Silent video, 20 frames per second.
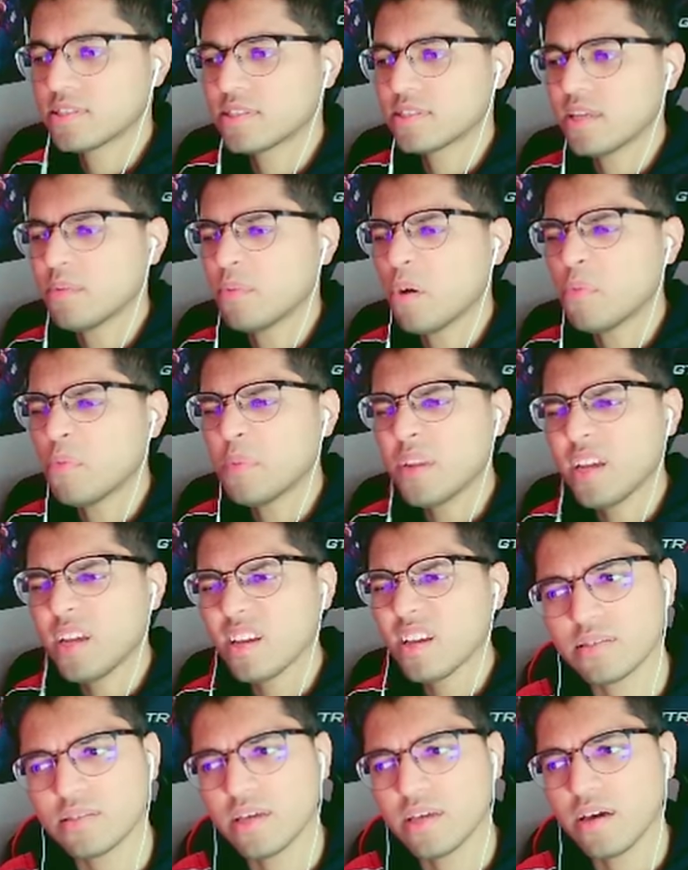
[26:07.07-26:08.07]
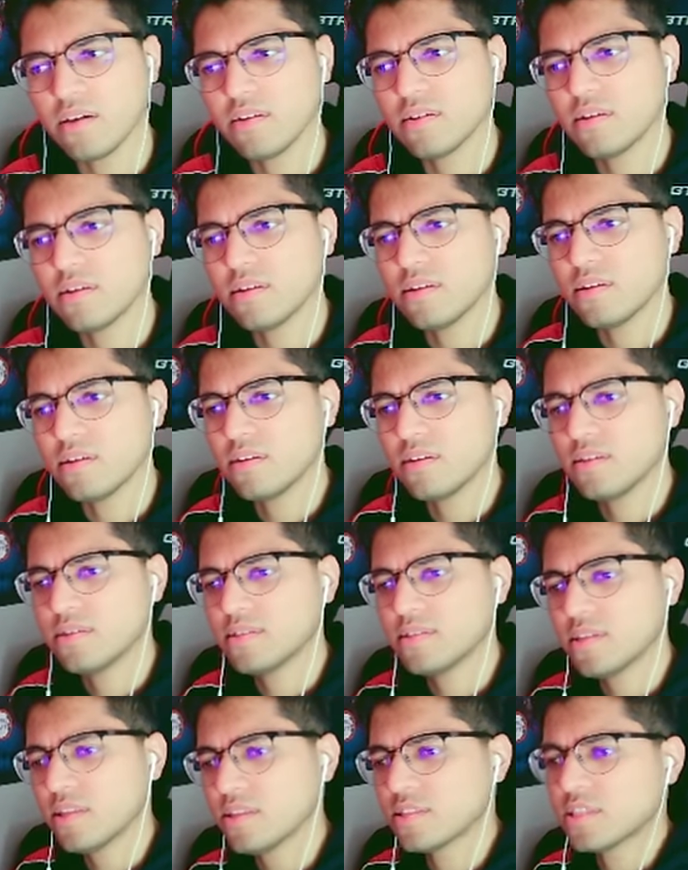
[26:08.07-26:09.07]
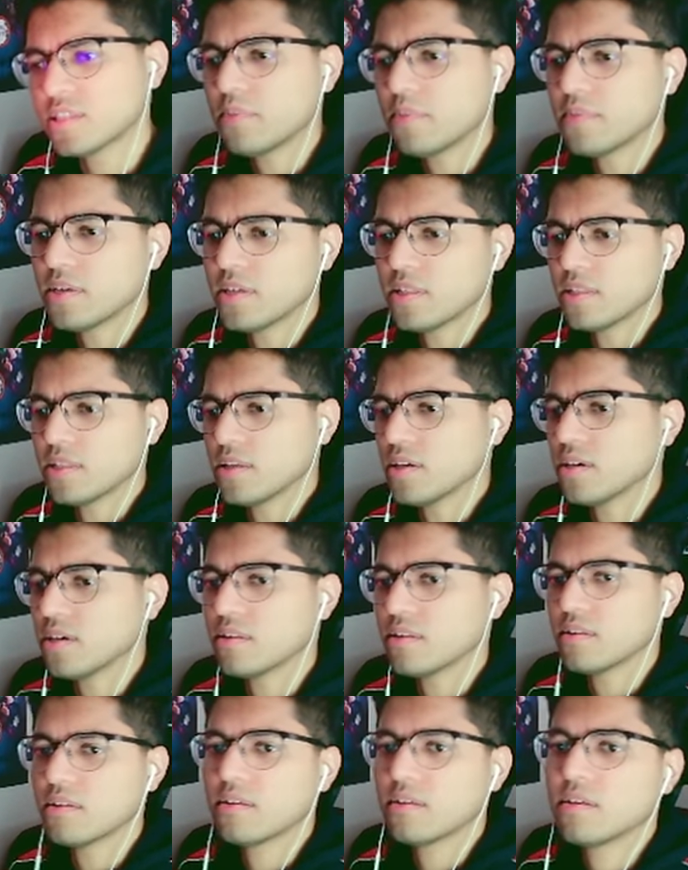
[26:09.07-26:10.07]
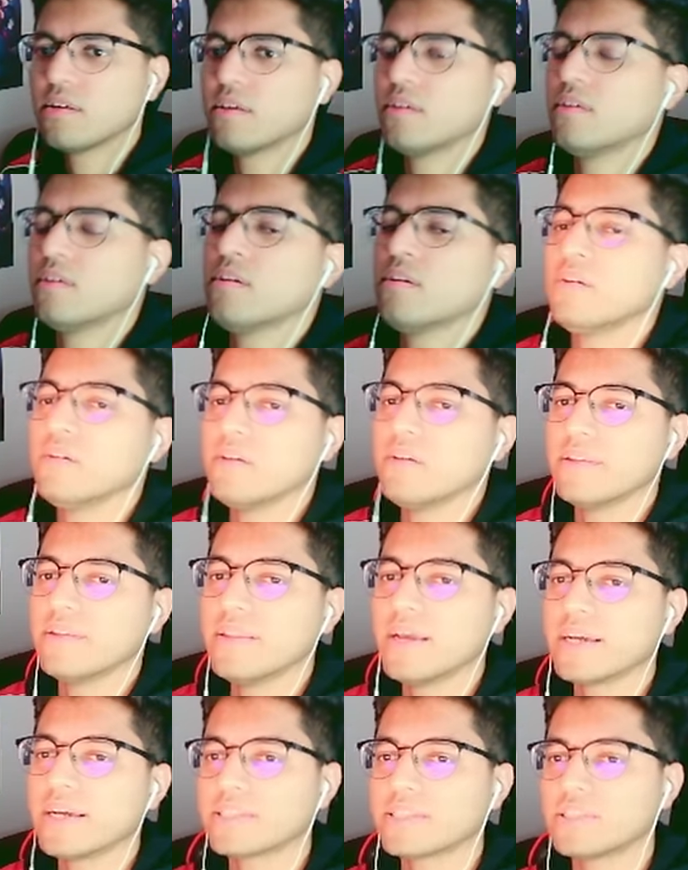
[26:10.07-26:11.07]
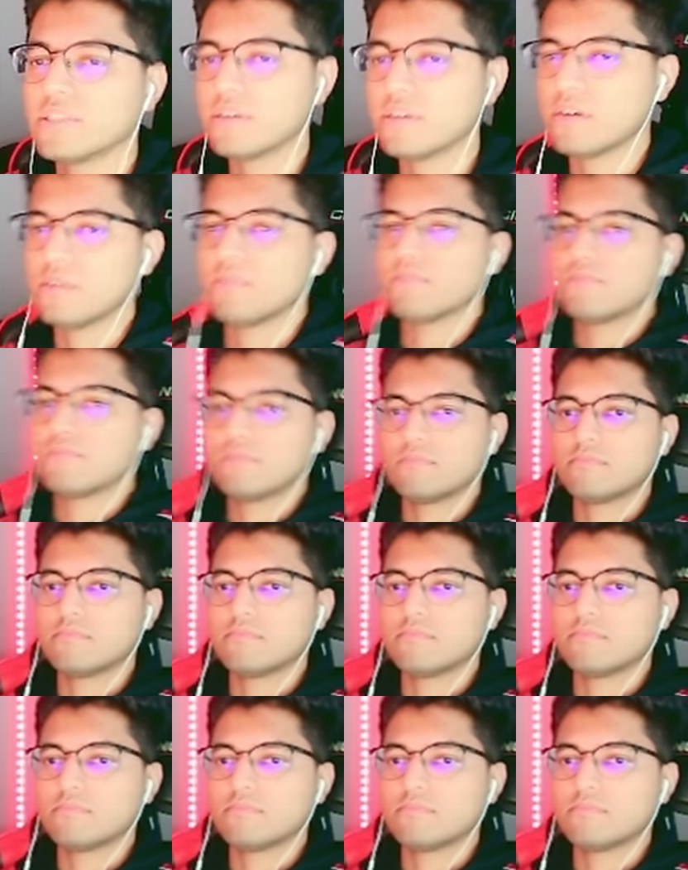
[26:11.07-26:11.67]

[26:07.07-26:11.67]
is the same opening? He said the same thing in the end. Next up.